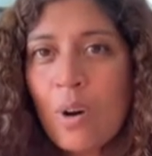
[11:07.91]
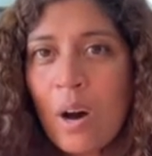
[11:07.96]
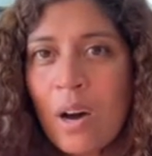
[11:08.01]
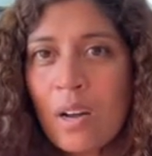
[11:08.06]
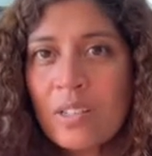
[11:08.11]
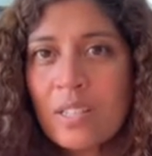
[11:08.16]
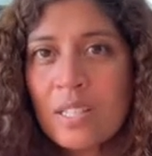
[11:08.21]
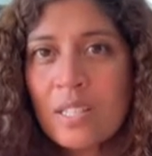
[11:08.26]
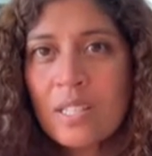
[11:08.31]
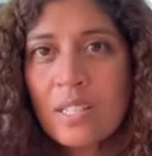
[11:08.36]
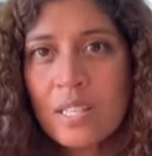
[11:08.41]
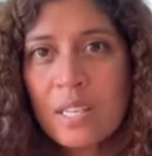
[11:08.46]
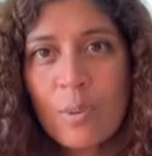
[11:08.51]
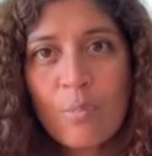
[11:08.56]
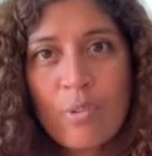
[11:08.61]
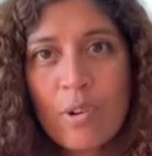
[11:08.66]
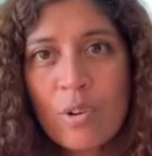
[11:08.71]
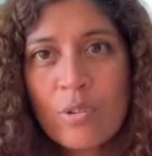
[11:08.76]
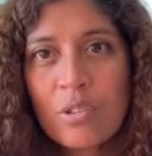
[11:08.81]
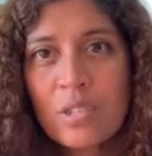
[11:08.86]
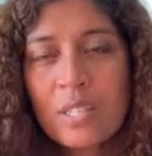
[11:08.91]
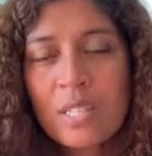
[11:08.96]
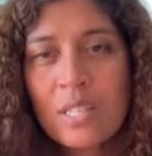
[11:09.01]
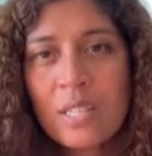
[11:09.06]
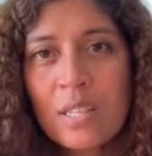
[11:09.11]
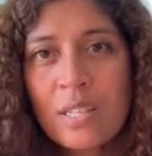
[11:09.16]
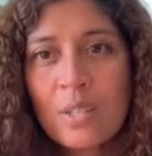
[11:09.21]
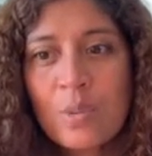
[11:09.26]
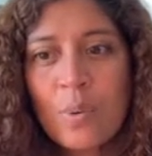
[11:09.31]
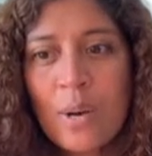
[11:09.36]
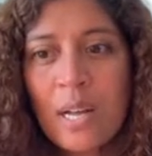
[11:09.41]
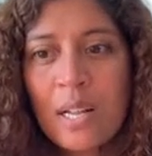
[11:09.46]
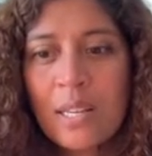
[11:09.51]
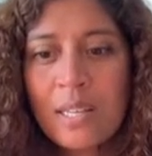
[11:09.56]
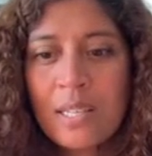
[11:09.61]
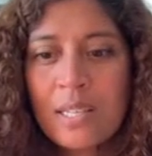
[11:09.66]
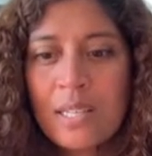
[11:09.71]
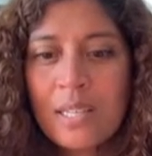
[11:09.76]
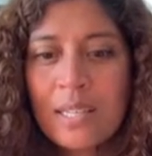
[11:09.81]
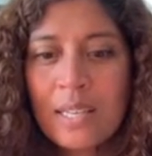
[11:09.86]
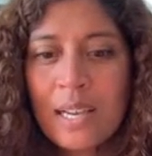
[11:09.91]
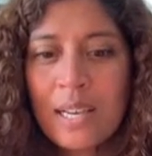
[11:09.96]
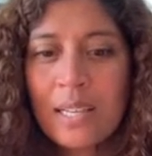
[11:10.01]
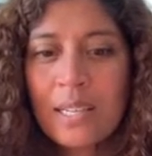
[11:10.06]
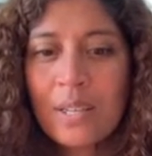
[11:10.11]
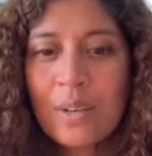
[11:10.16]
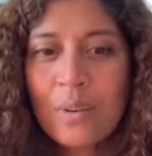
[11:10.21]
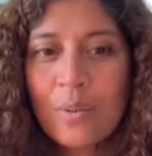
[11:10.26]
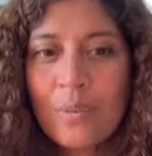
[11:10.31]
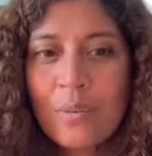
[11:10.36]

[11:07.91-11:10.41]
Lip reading: RJC approached it as well, is like,